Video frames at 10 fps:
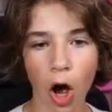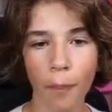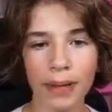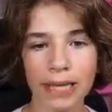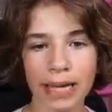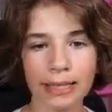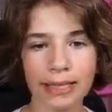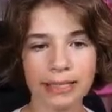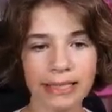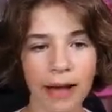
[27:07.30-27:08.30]
but it's a
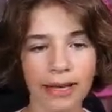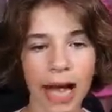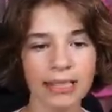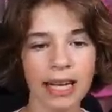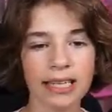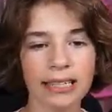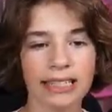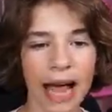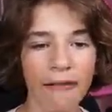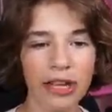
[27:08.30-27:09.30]
set. Guys, there's a
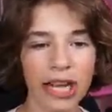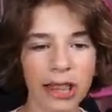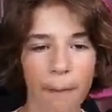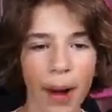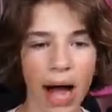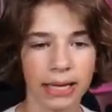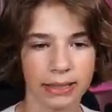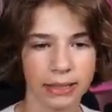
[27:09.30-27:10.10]
seven in the bus!